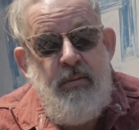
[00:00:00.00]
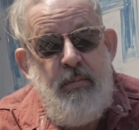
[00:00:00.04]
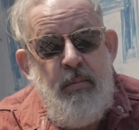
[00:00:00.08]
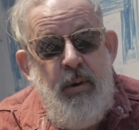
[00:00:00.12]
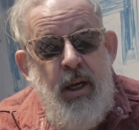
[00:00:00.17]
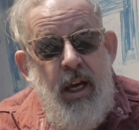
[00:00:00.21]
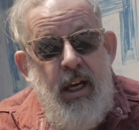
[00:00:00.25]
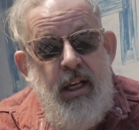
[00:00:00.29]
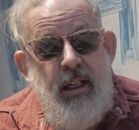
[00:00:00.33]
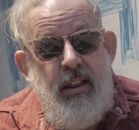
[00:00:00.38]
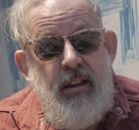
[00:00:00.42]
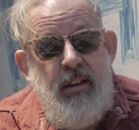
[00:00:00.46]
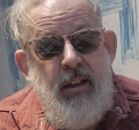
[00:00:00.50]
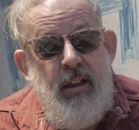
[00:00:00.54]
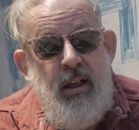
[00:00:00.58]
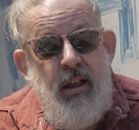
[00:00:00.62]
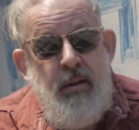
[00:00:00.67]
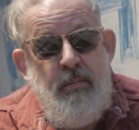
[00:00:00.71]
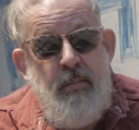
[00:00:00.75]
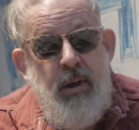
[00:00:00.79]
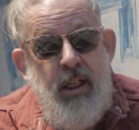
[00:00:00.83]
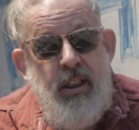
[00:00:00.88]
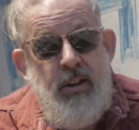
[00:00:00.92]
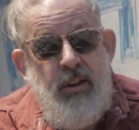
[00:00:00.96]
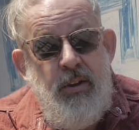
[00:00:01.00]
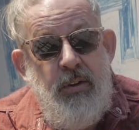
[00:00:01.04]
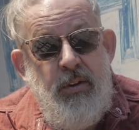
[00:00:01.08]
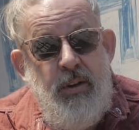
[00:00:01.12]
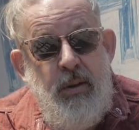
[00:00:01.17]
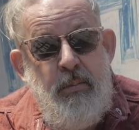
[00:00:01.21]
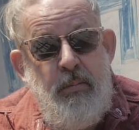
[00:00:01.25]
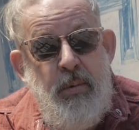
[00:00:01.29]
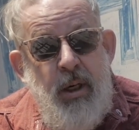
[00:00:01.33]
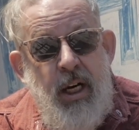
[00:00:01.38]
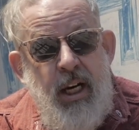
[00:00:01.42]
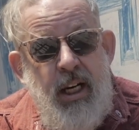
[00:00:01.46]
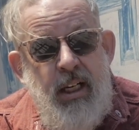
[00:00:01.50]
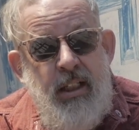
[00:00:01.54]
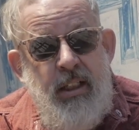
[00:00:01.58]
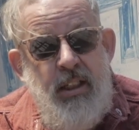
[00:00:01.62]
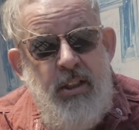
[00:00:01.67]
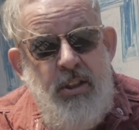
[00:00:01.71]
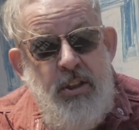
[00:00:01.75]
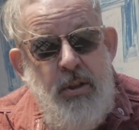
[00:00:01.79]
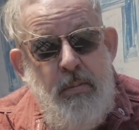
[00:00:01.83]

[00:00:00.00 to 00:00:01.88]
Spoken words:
of mine and my clothing brand in